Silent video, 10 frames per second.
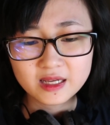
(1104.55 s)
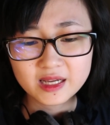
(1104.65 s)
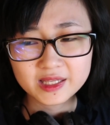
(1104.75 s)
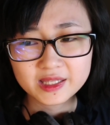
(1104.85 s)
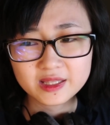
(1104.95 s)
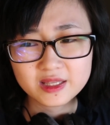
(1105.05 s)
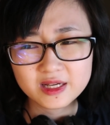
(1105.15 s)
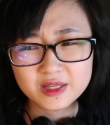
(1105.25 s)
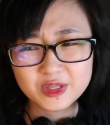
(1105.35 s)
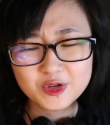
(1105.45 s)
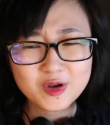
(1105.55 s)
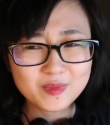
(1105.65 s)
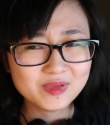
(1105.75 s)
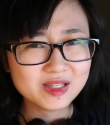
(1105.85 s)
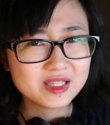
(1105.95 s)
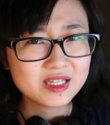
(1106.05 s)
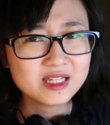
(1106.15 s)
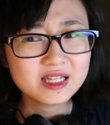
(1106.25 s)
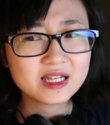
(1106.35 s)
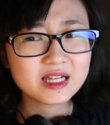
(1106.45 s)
has a new ability,